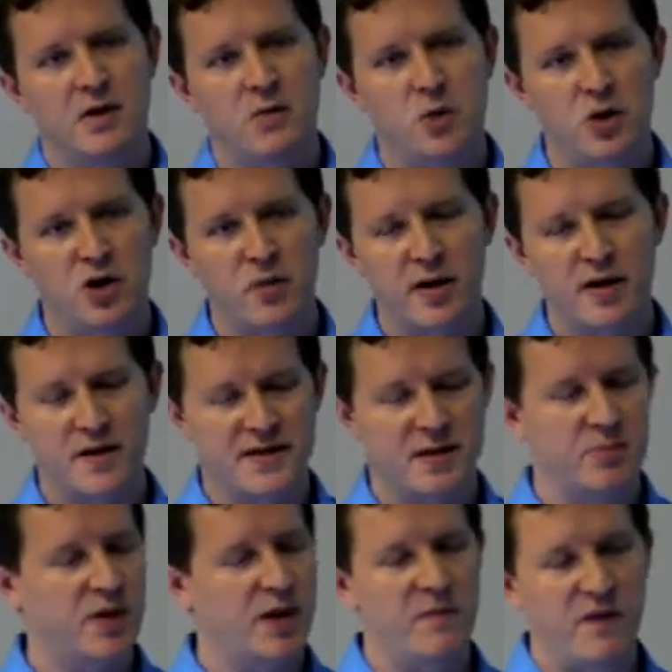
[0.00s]
well, nobody else
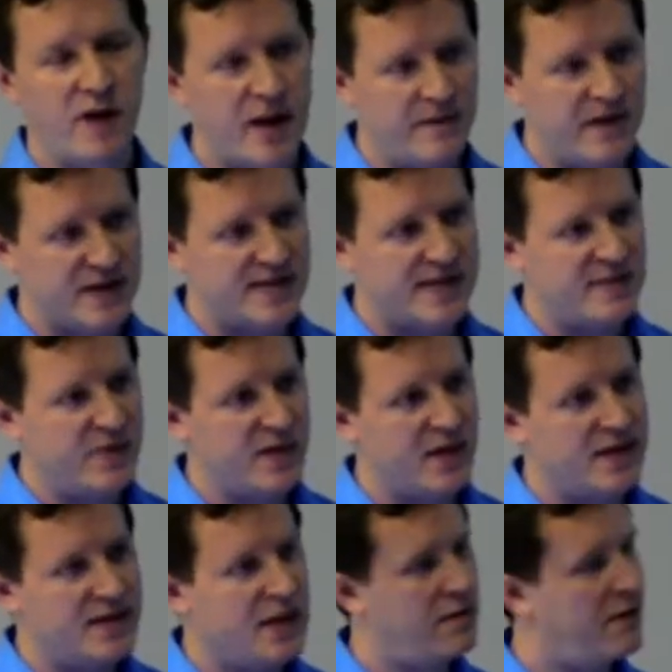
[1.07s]
can, can, provide fixes
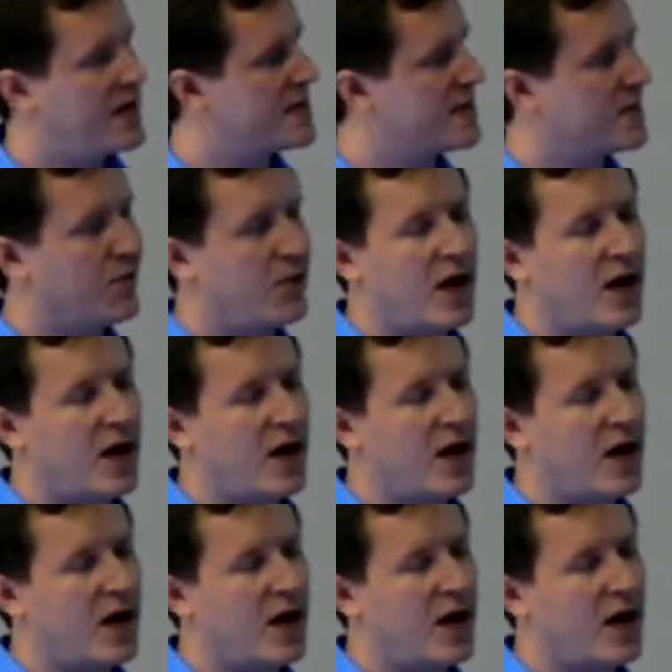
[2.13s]
because the devices are